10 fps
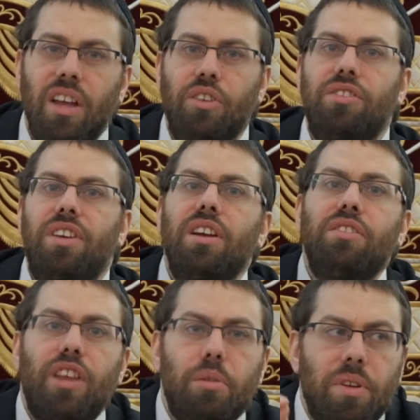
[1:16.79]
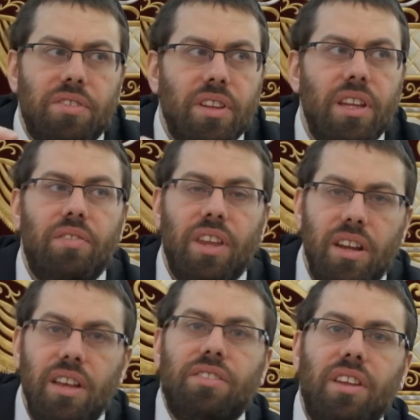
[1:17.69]
There's years that a person lives that
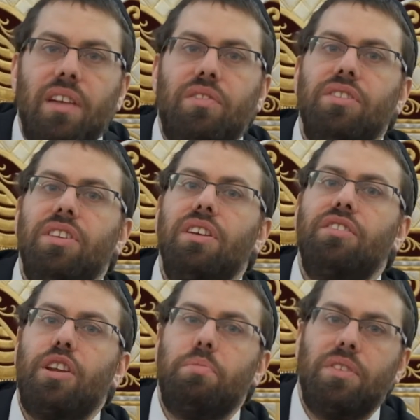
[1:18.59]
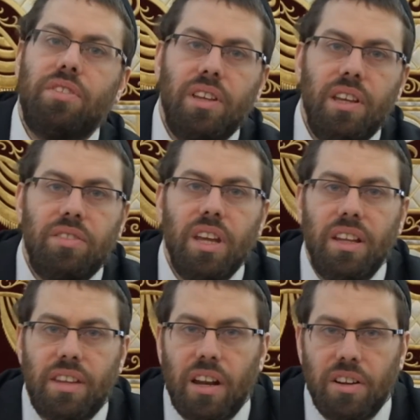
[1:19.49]
is life. There's years that a person lives
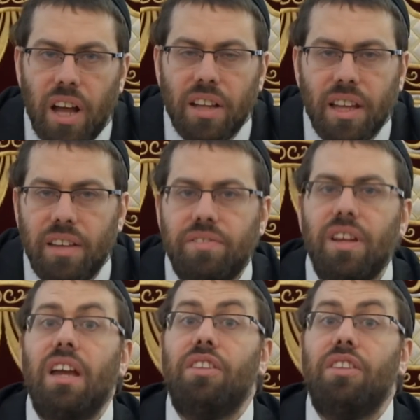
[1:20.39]
that are not life.